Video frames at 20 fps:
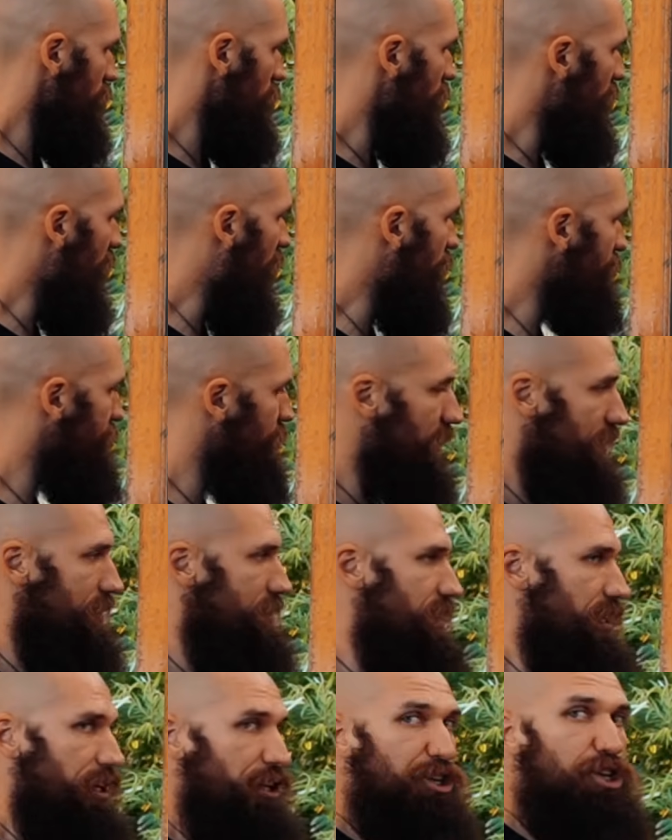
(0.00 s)
half is
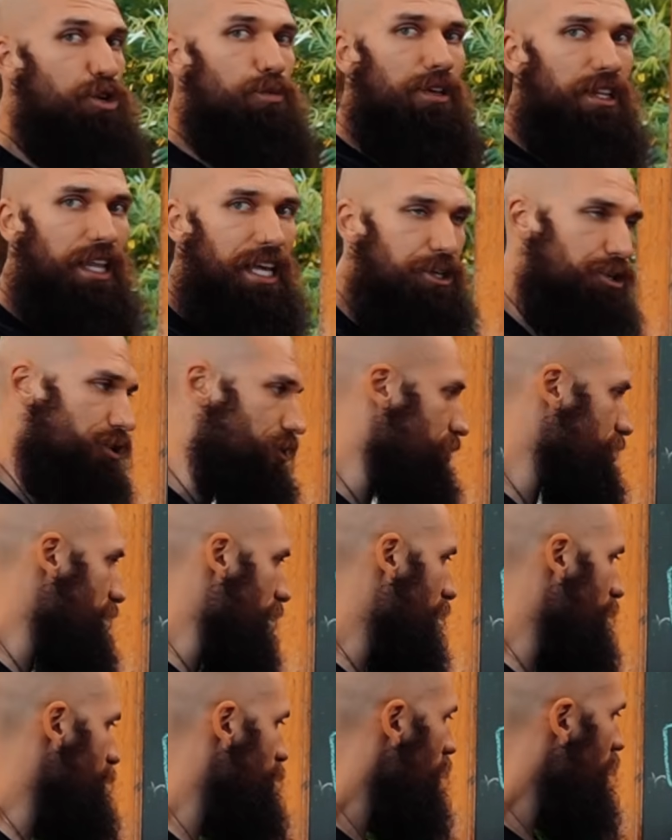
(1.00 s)
the accumulation
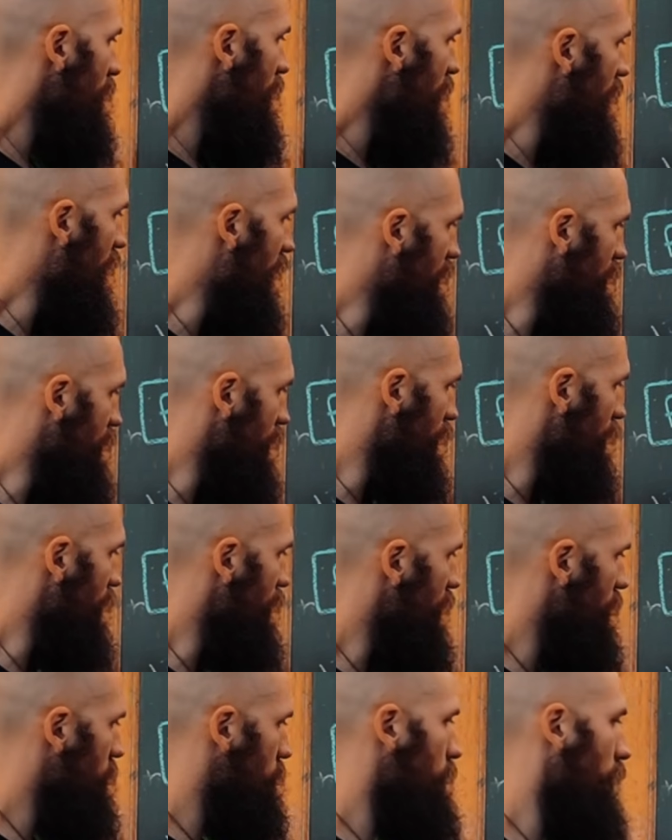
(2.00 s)
stage and
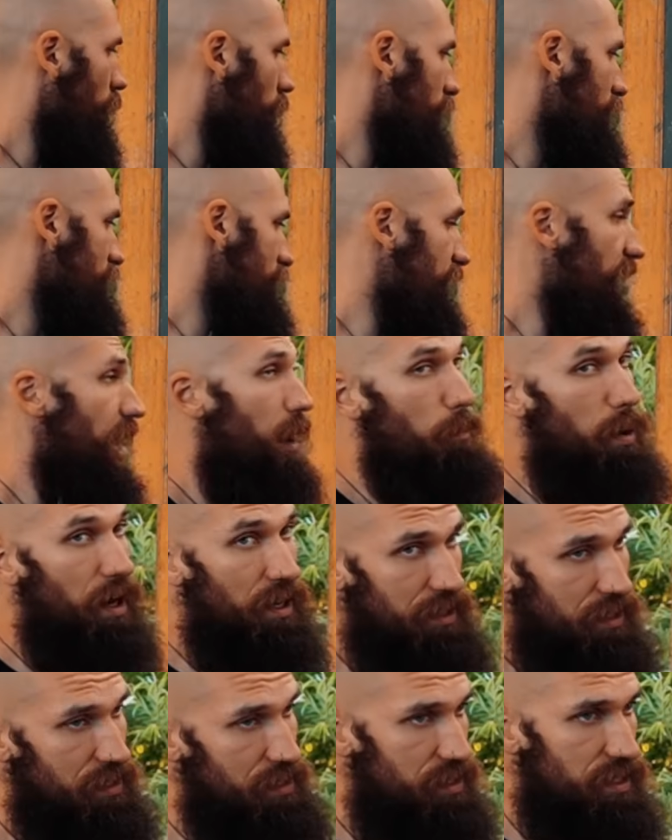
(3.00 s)
this part is the
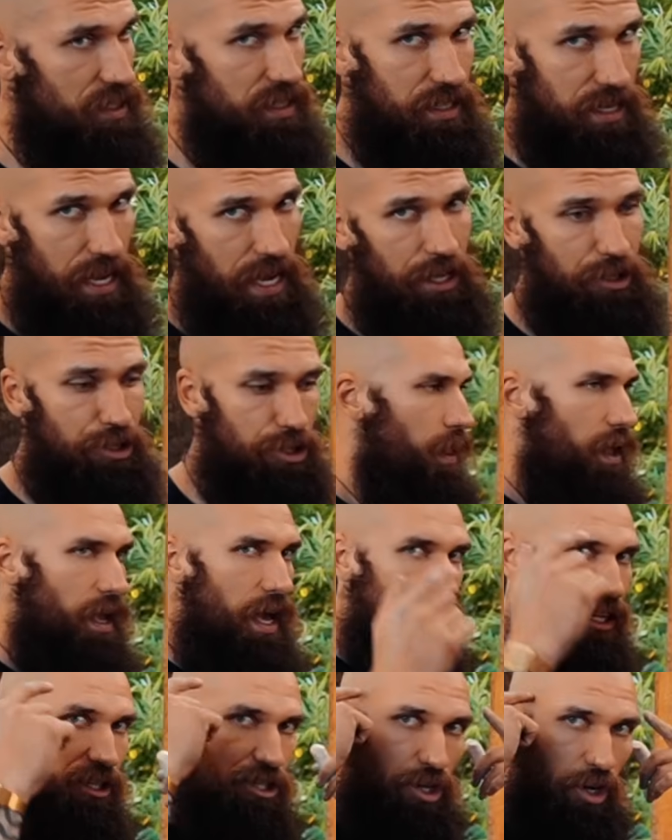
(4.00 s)
abundance stage.
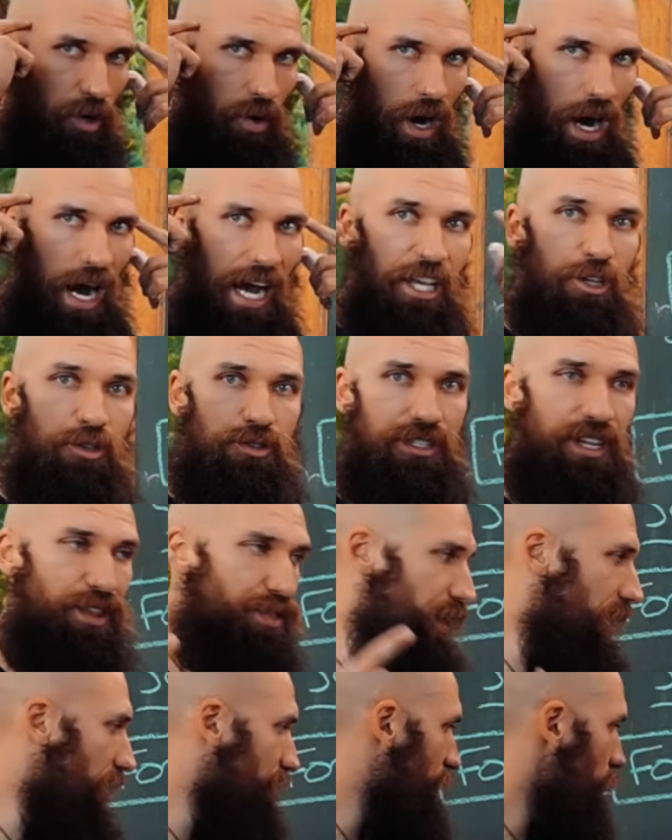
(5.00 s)
And so I used to
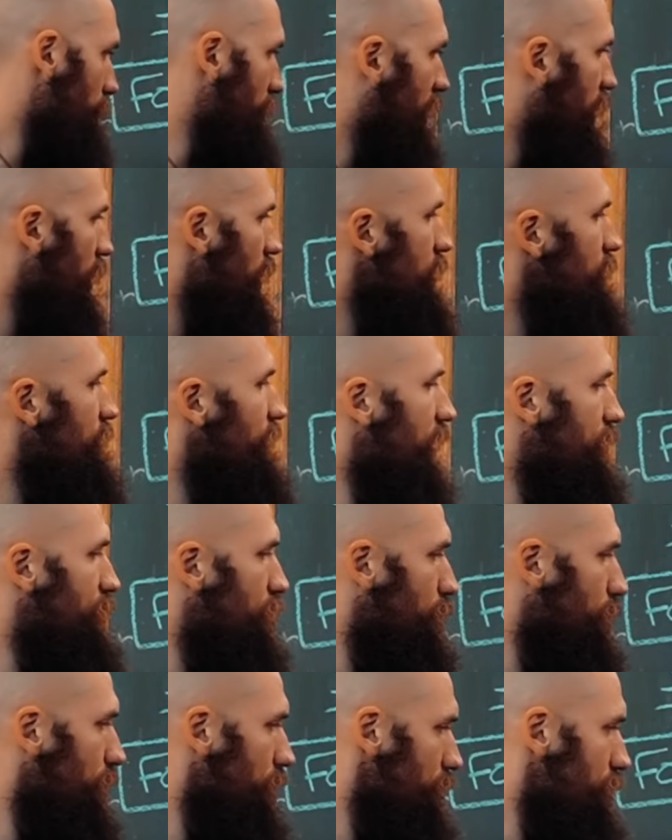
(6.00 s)
think that because
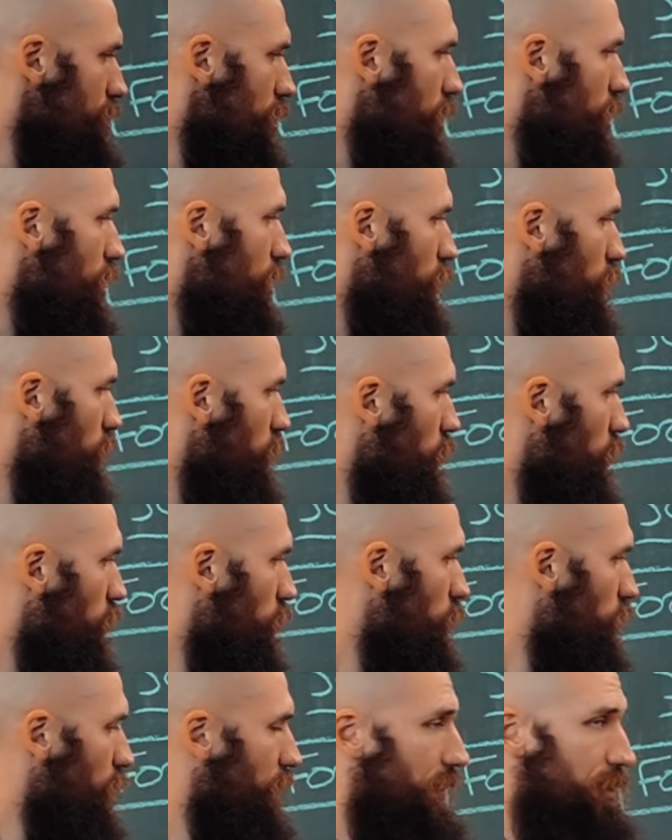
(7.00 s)
vegetables
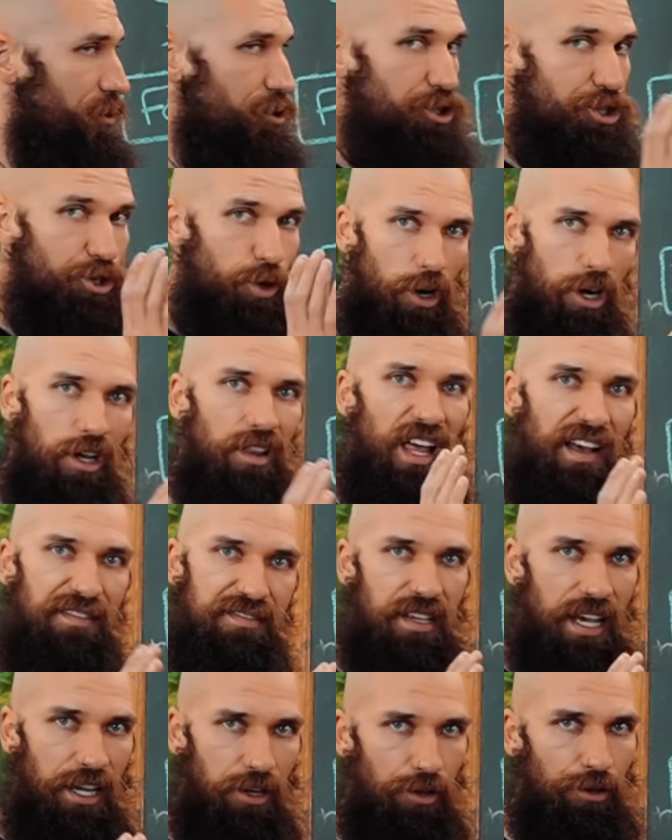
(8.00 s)
were these short life
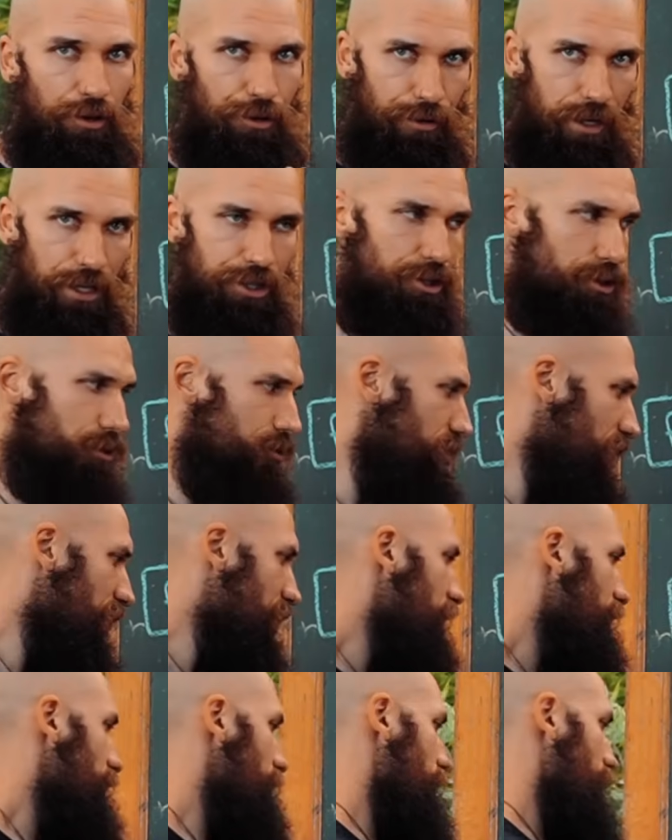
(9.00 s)
cycle creatures,
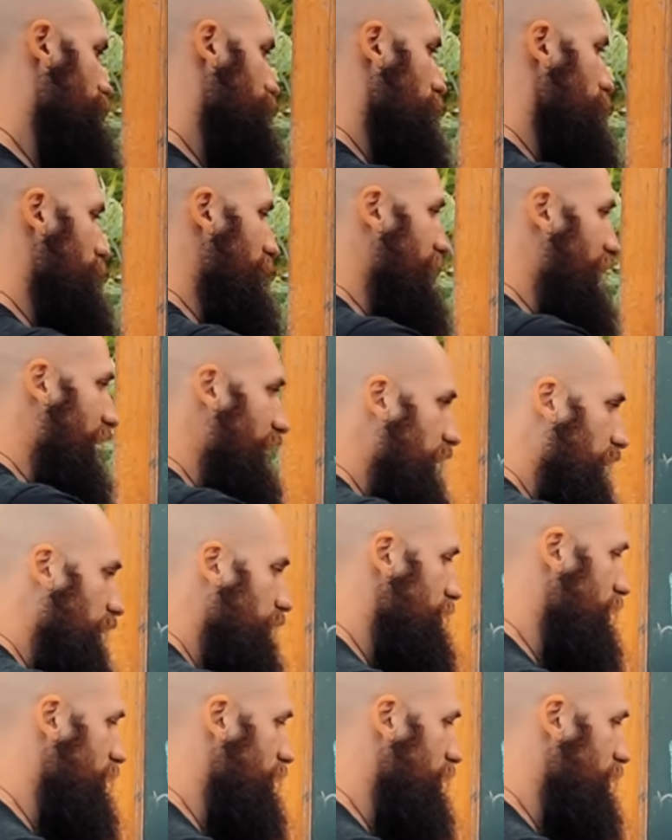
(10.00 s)
they're at the beginning of